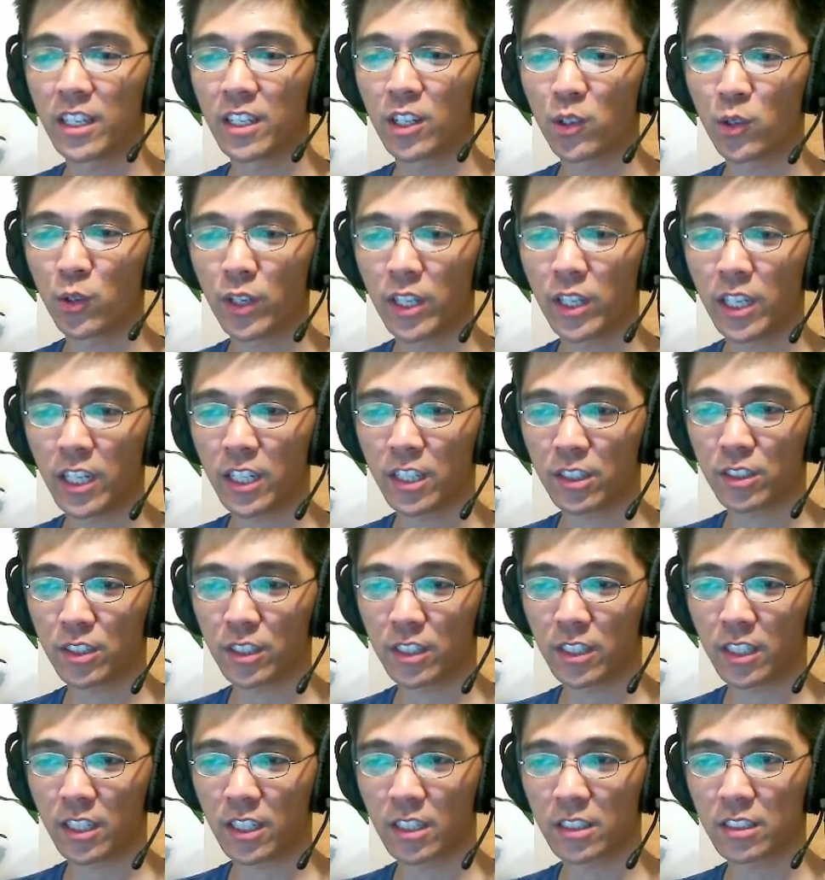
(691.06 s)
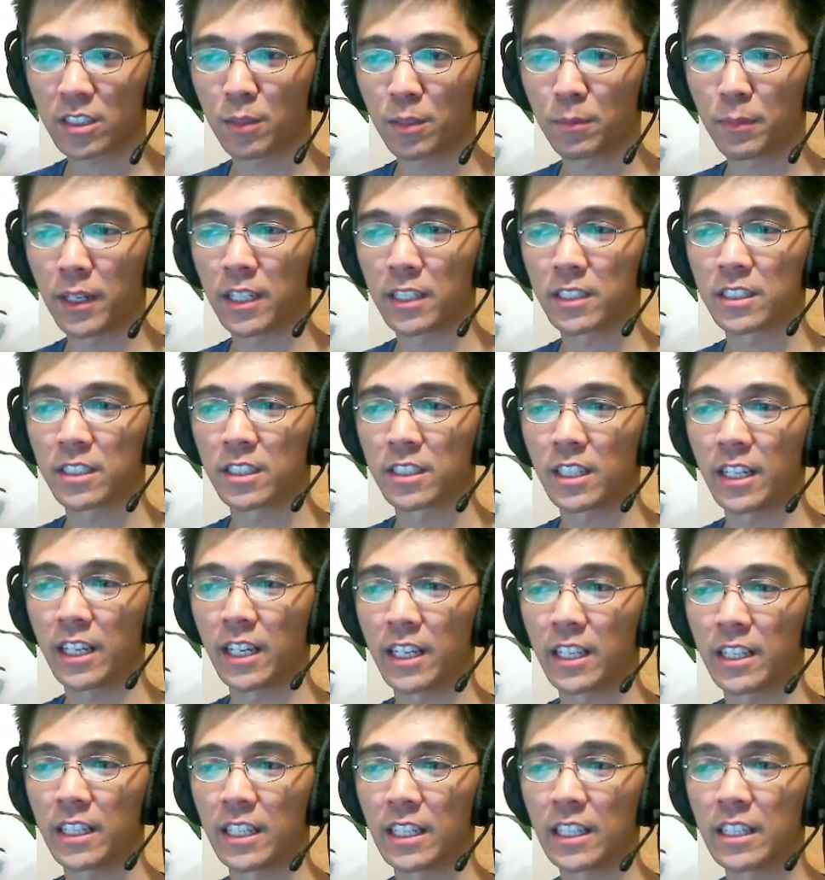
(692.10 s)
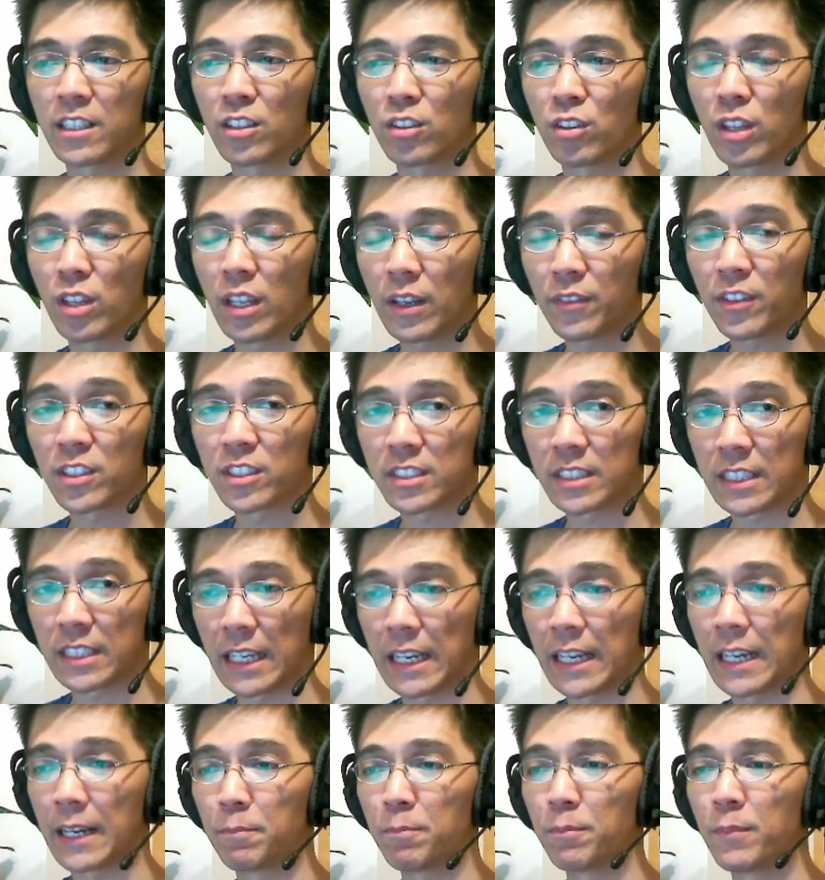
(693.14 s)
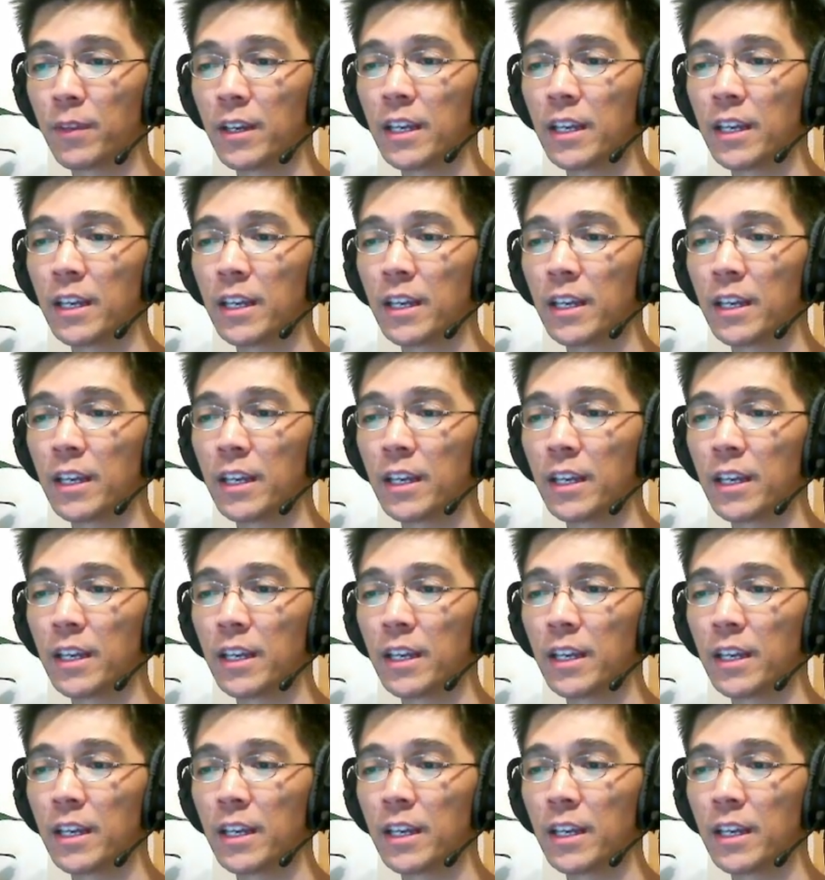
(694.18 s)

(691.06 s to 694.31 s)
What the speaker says: go here to the customizer and in the levels tab,